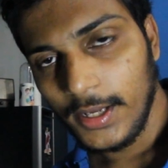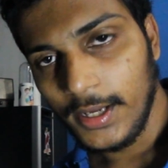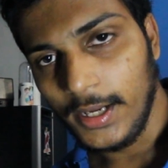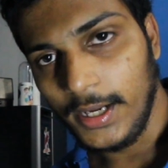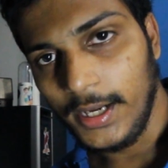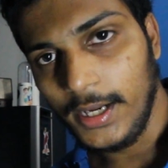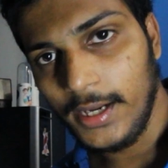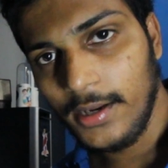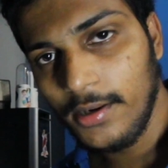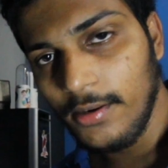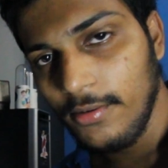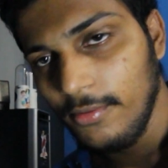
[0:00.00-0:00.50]

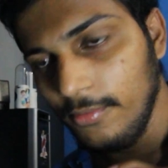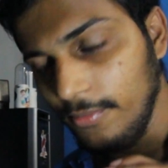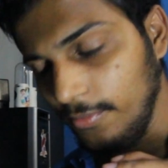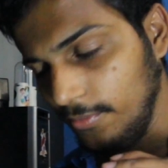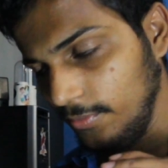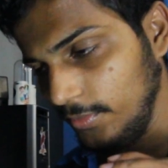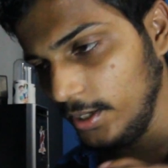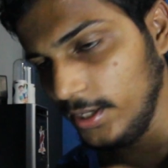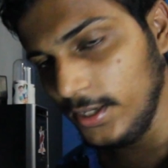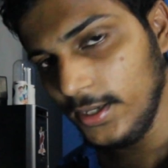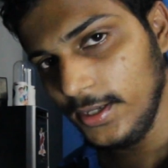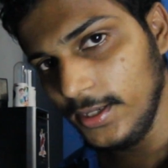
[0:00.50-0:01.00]
and
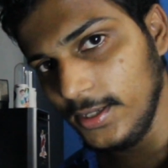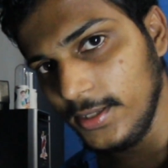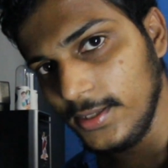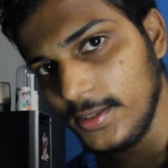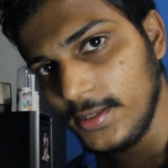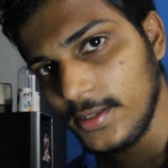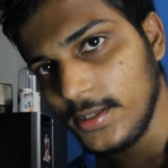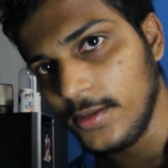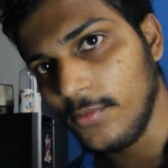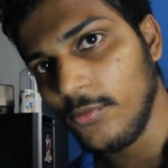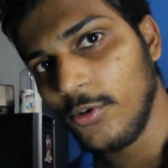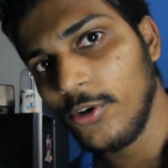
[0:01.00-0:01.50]
it is
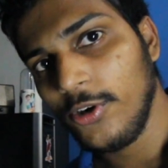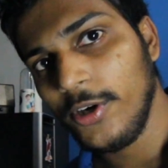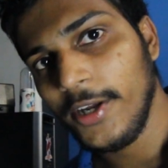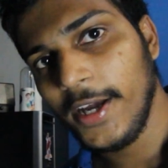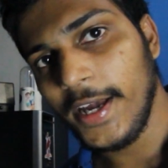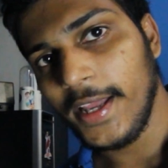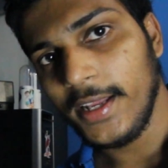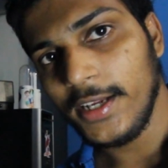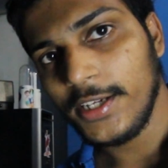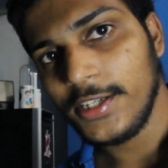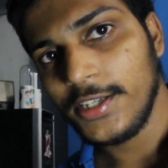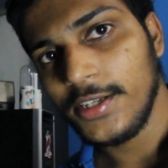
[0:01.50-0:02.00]
somewhat
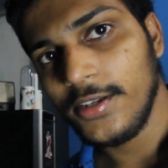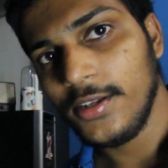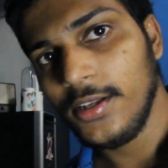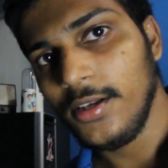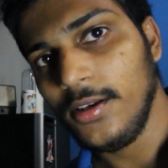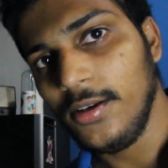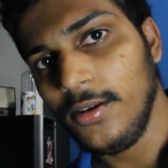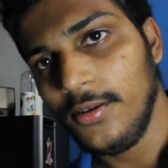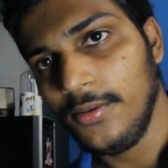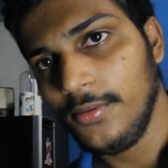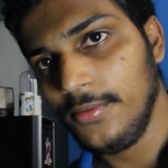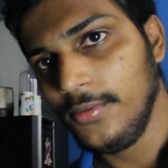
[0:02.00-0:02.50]

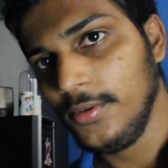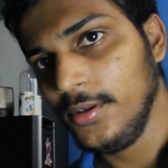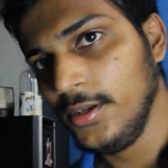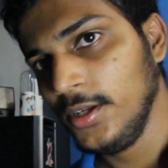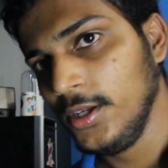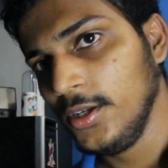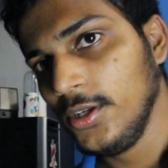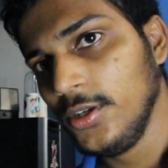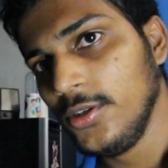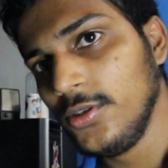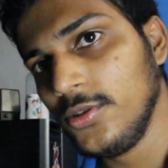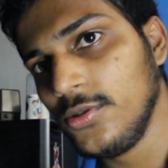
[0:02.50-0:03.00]
directional,
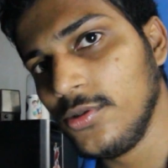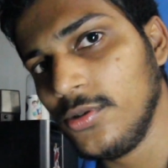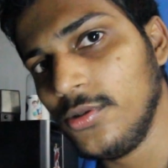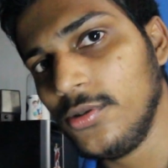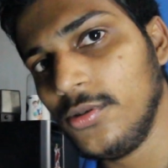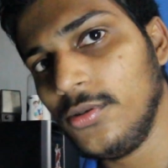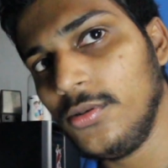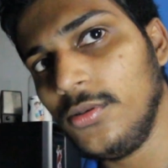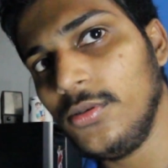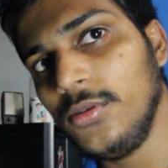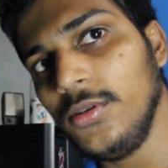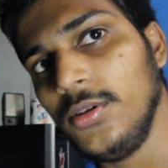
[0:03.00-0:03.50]

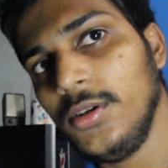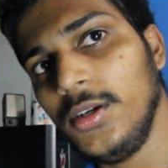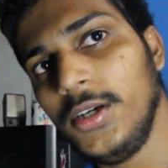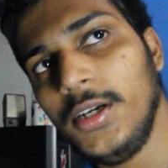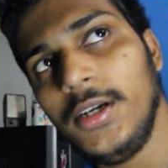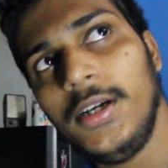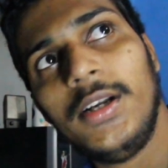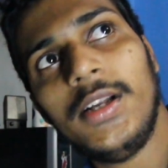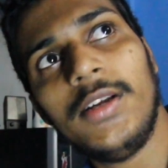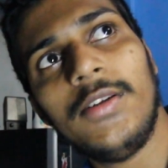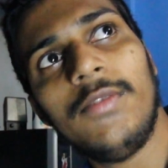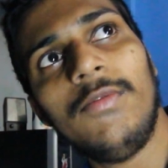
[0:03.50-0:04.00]
so
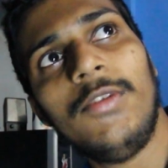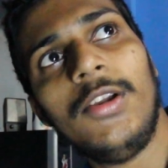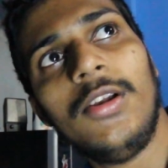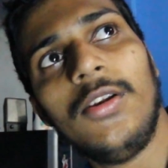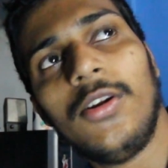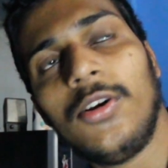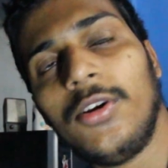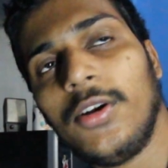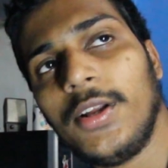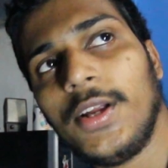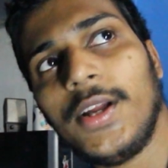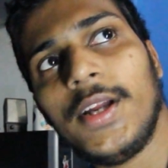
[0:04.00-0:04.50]
it will
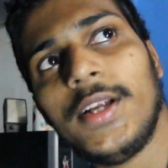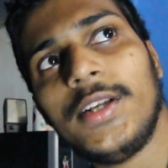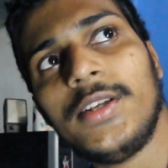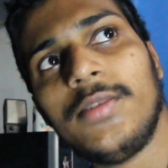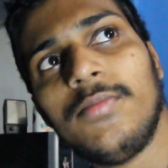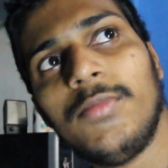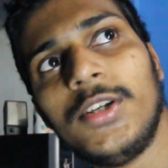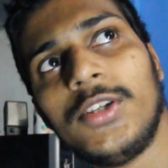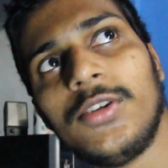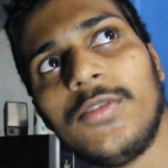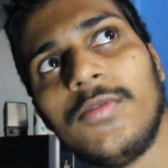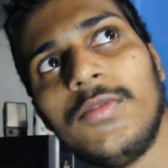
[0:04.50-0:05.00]
not catch
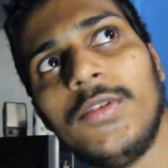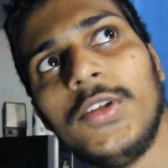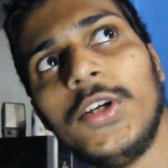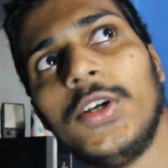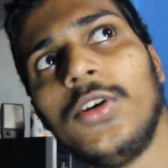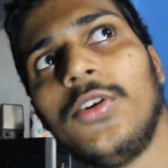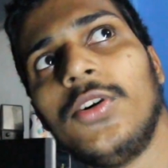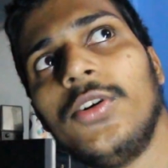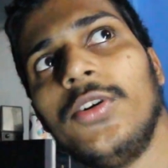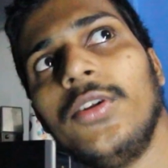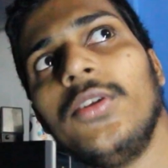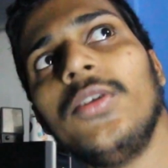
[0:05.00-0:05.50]
much of the
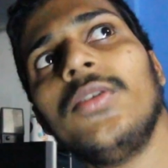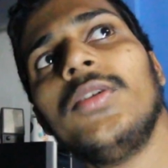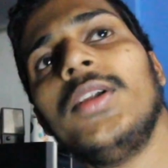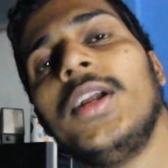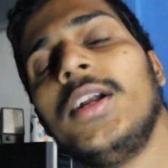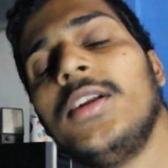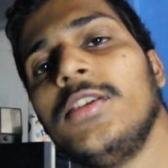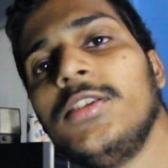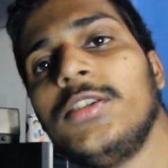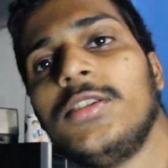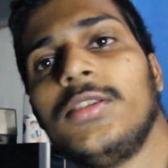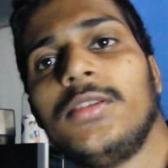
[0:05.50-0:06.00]
audio
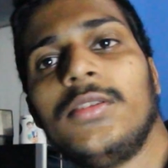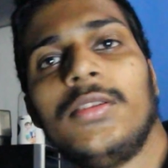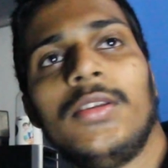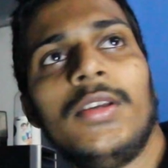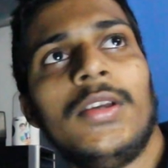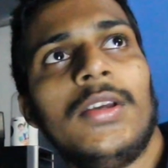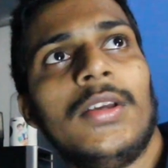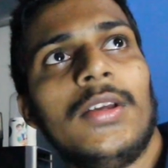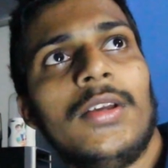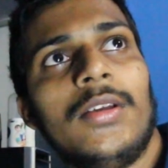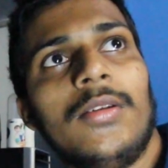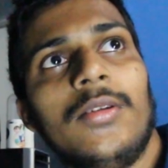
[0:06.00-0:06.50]
that is
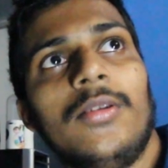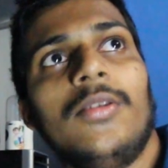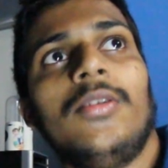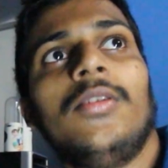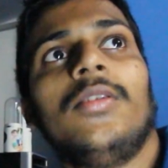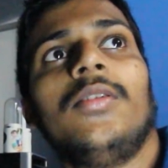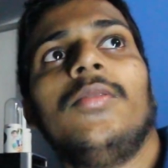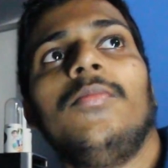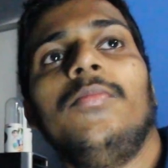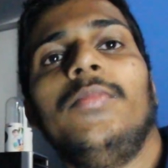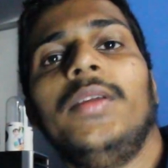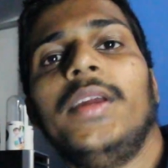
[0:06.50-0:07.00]

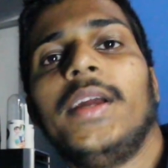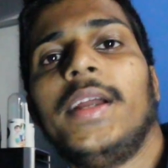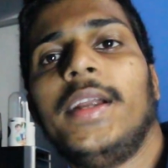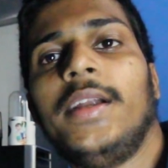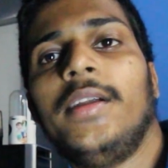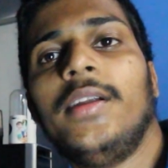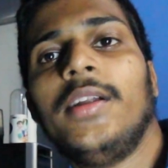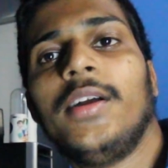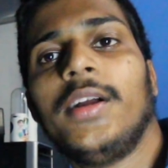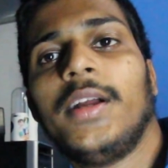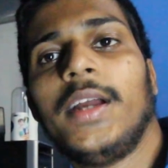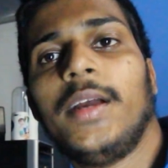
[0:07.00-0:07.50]

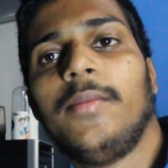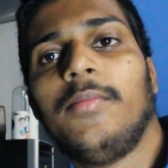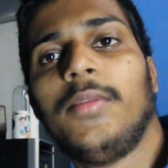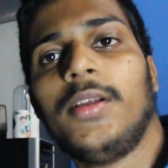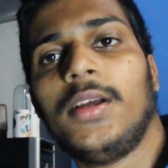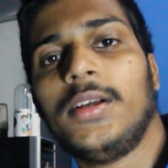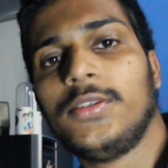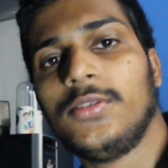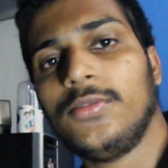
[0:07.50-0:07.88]
behind the camera.